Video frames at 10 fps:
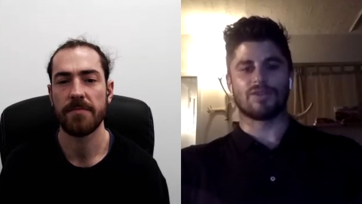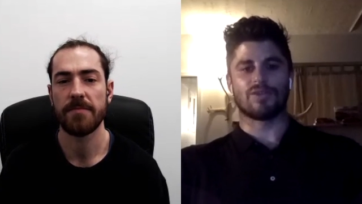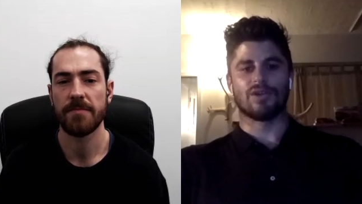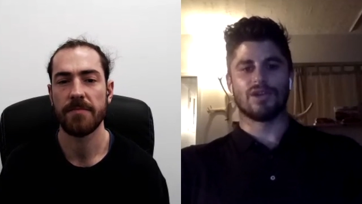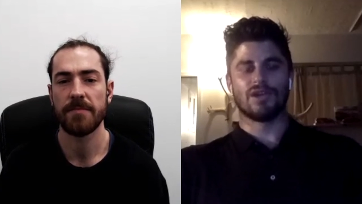
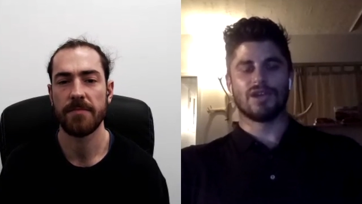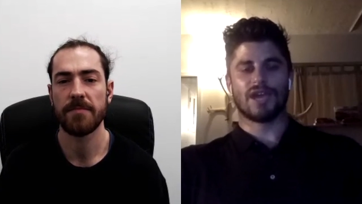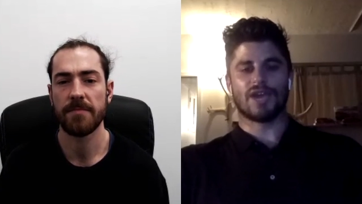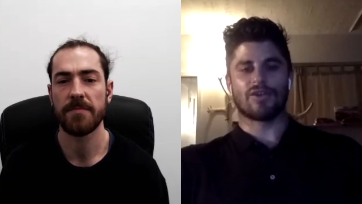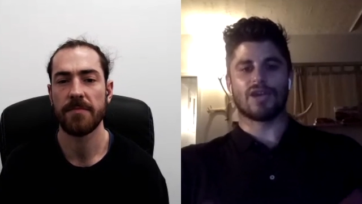Speaker 1: But
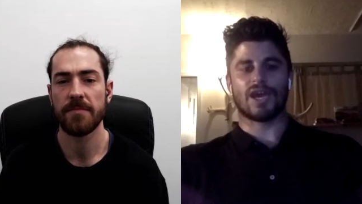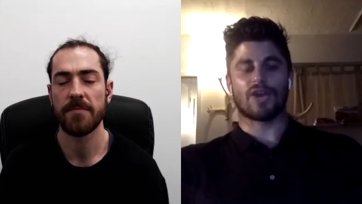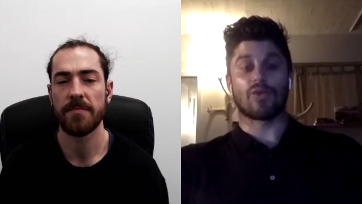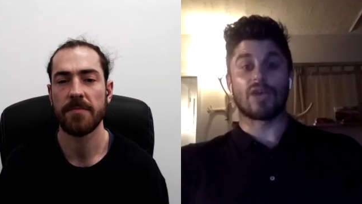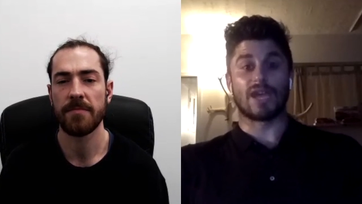how do how
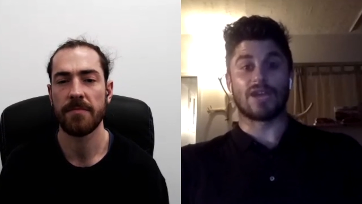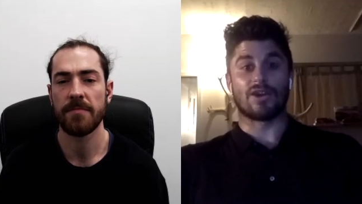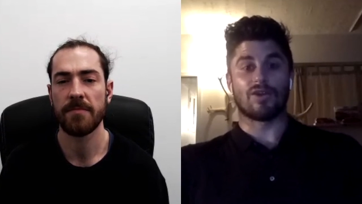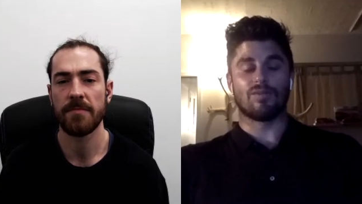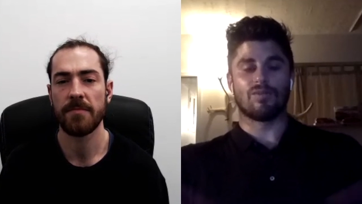do we get you
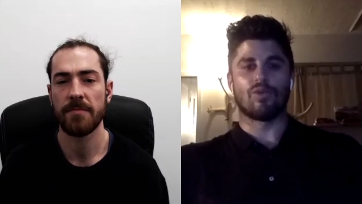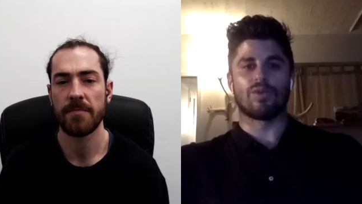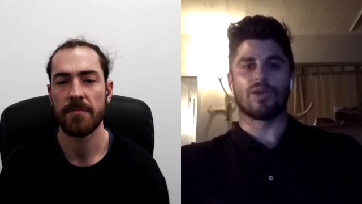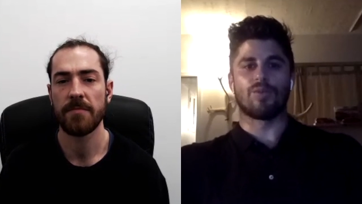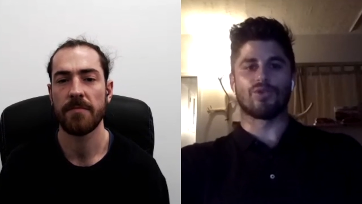know more
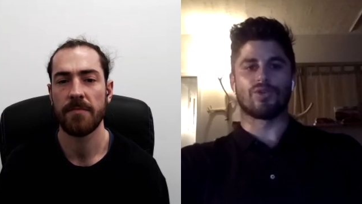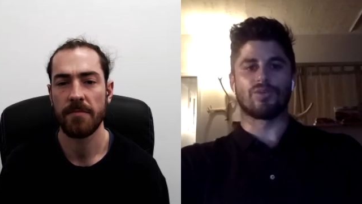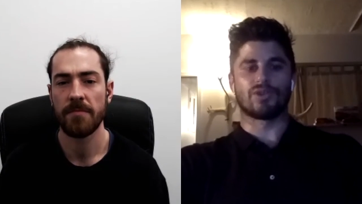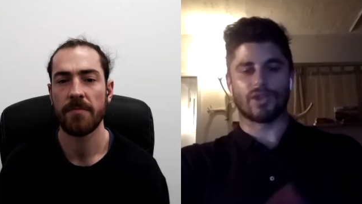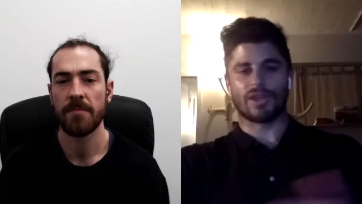people to
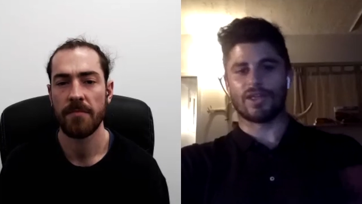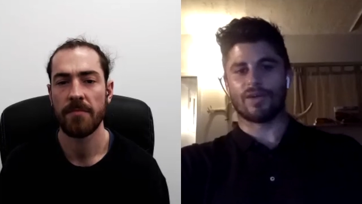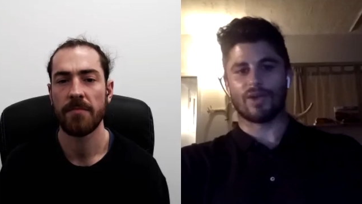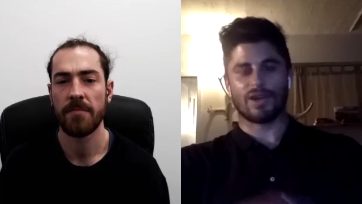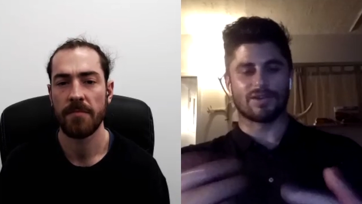to think
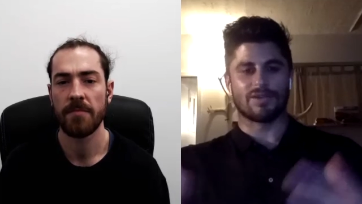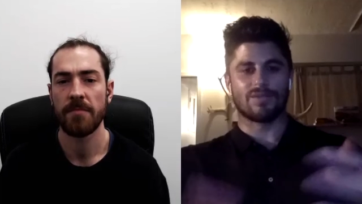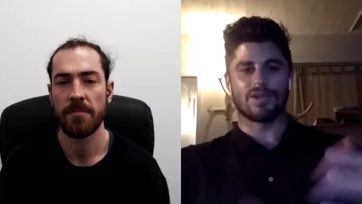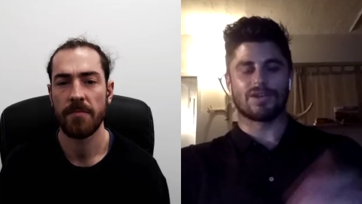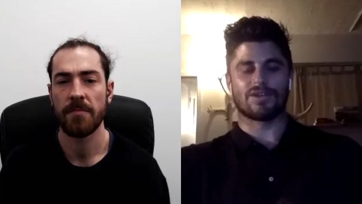that way? It's a
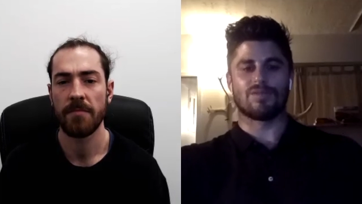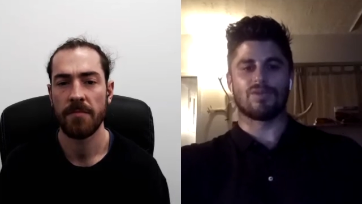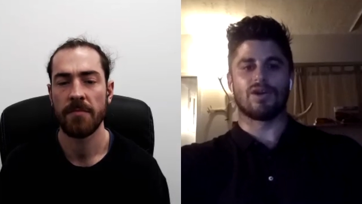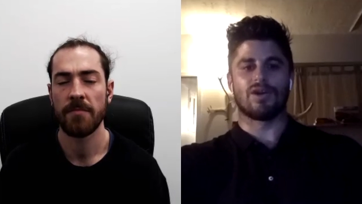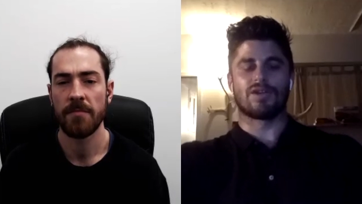it's a
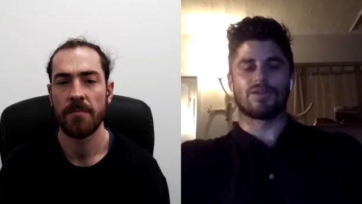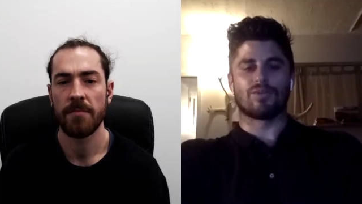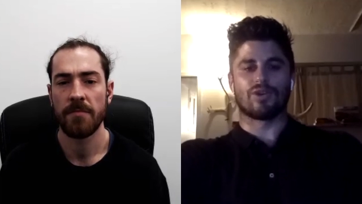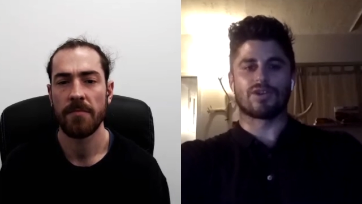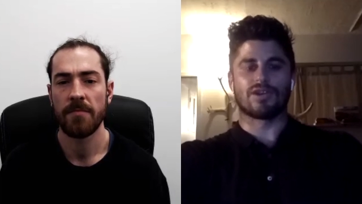it's a
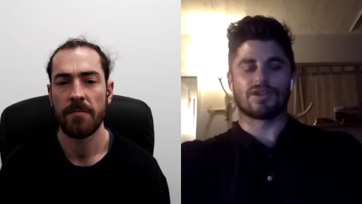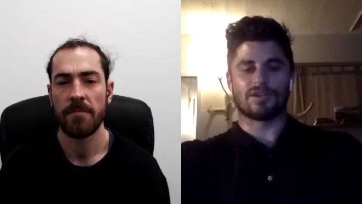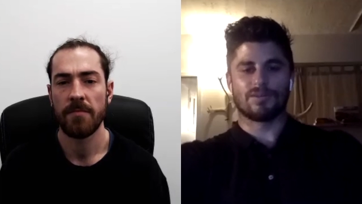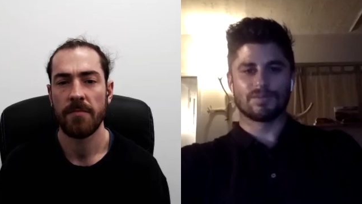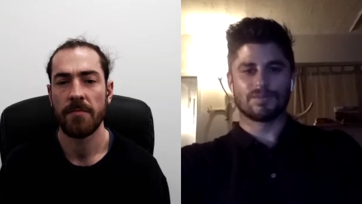process.
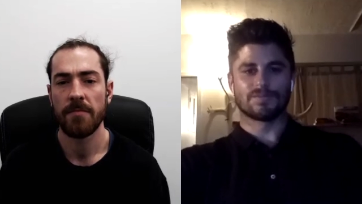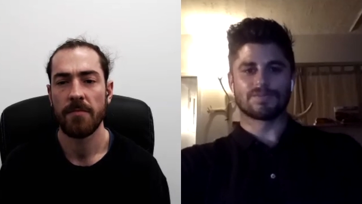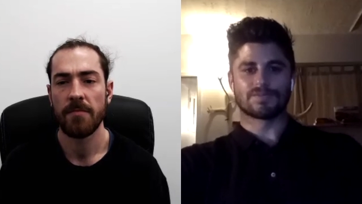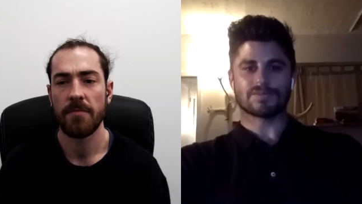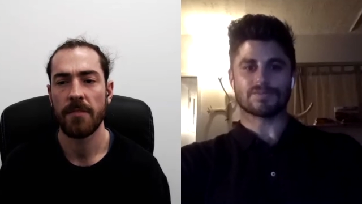
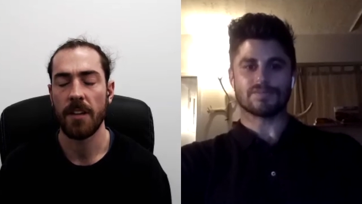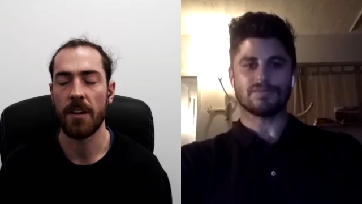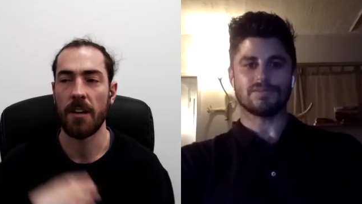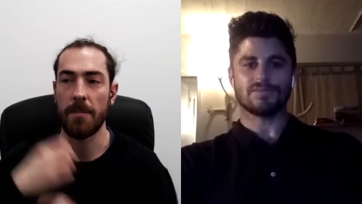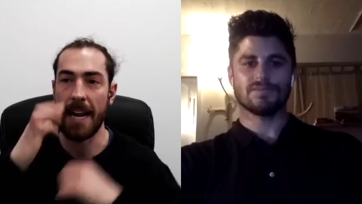
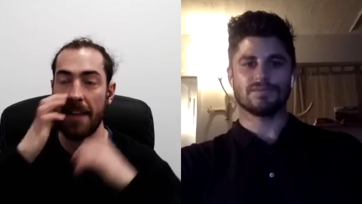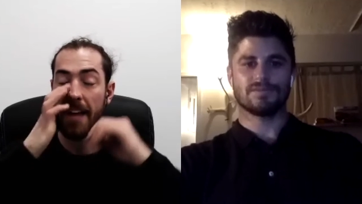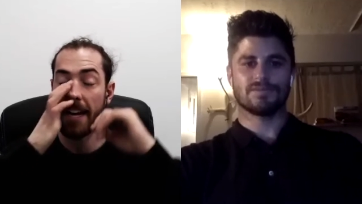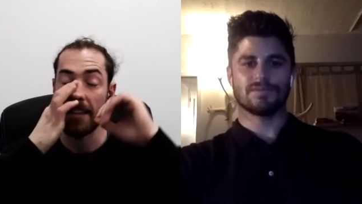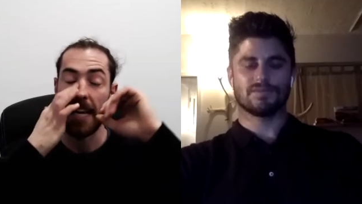
Speaker 2: Oh man,
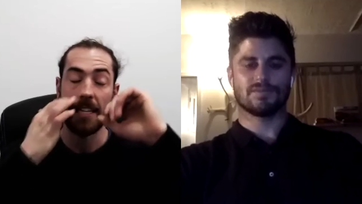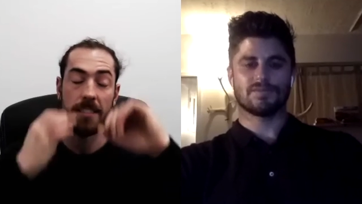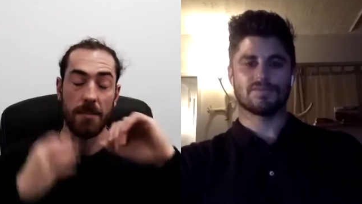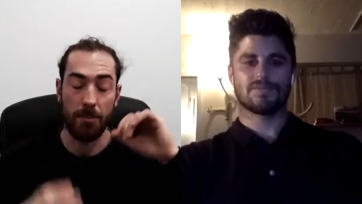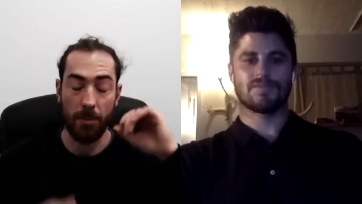that that is
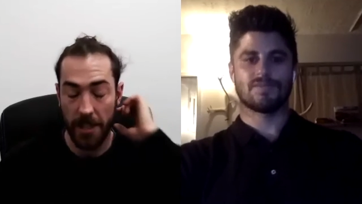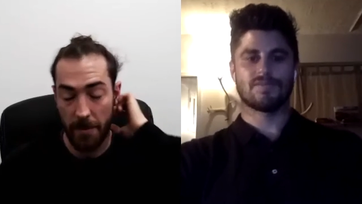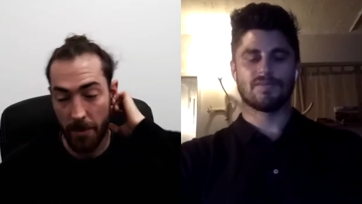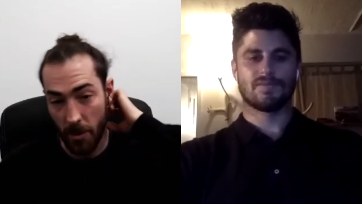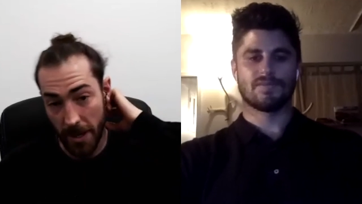a
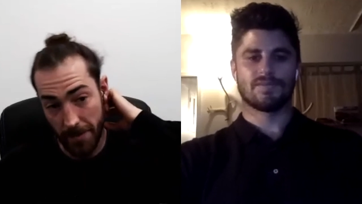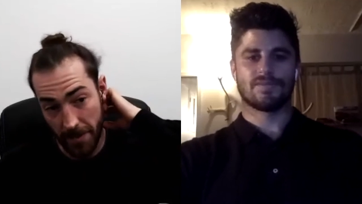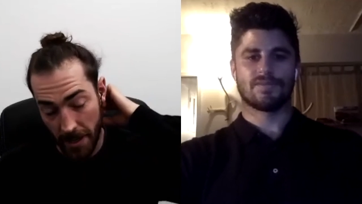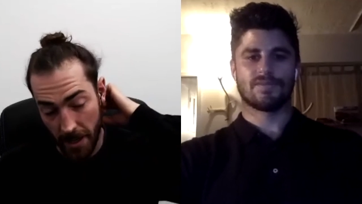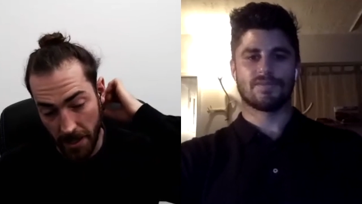brilliant point.
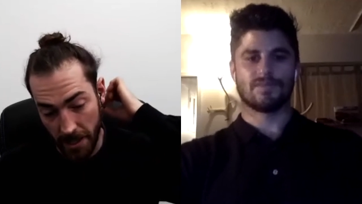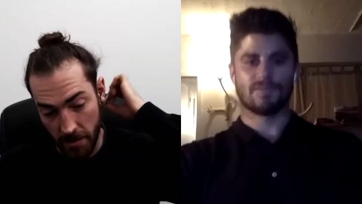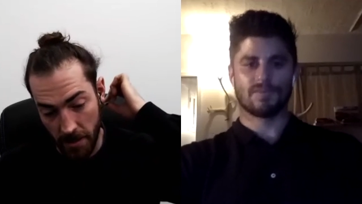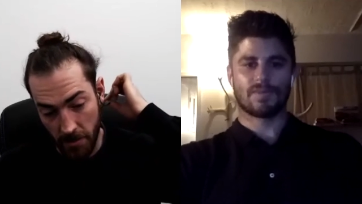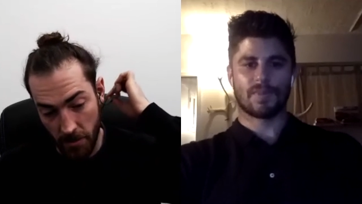You know,
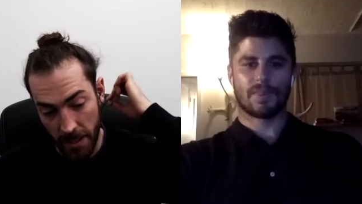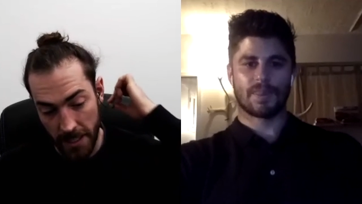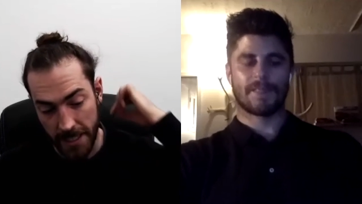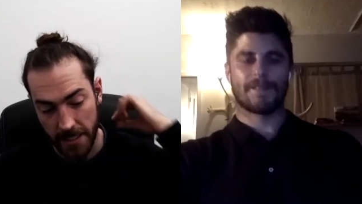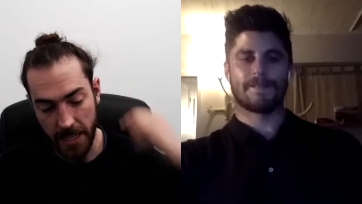it it
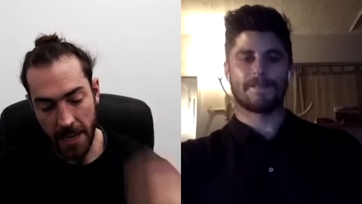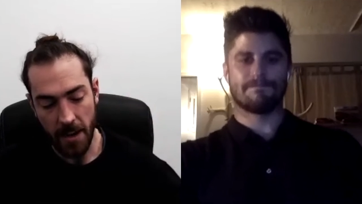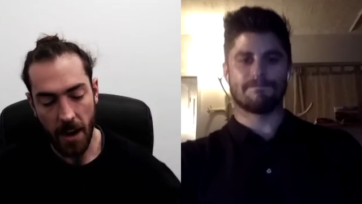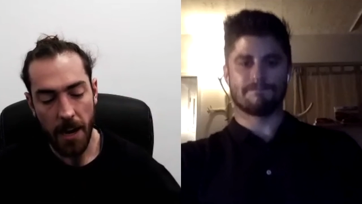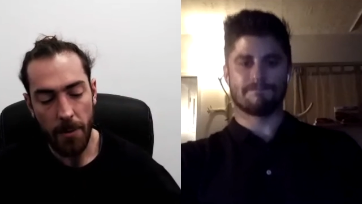really is, and
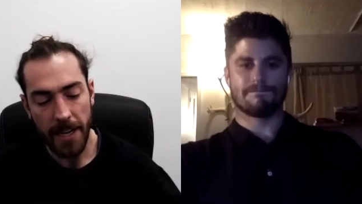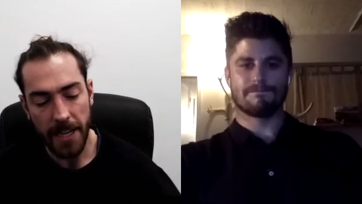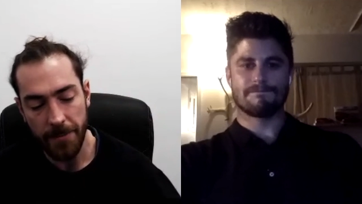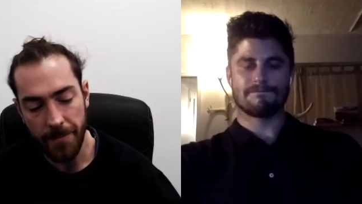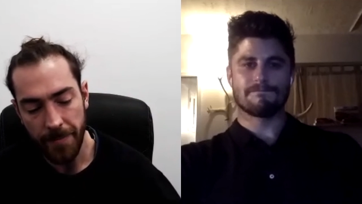I
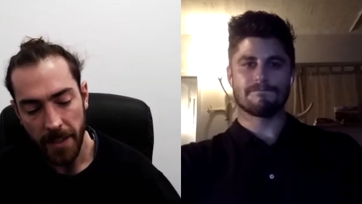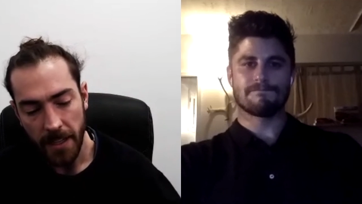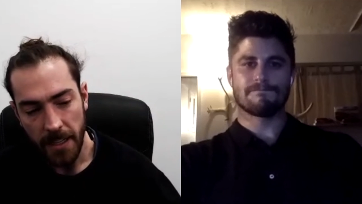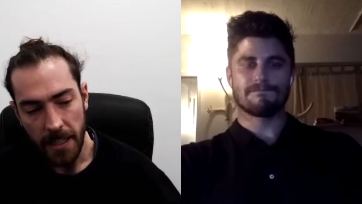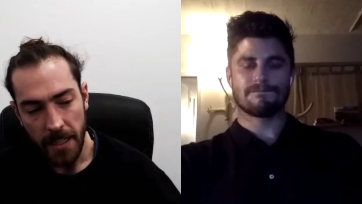reckon.
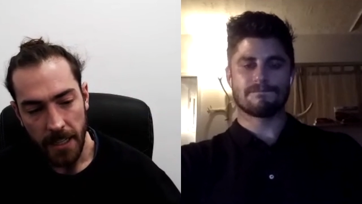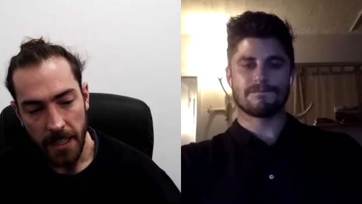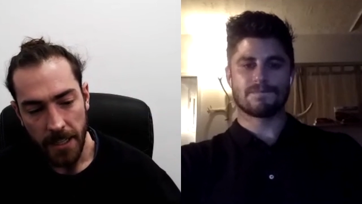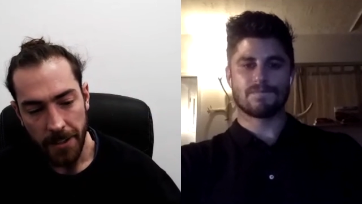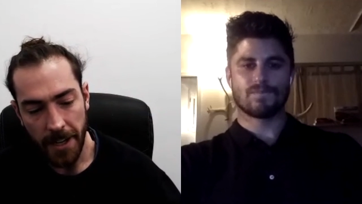
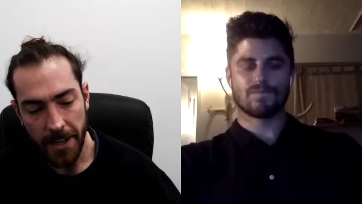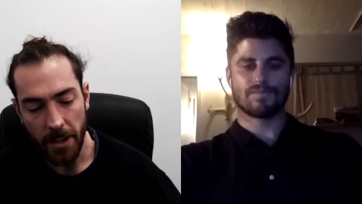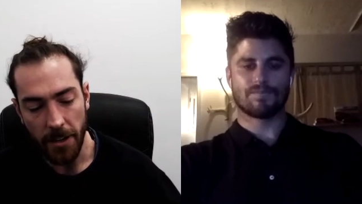I don't know.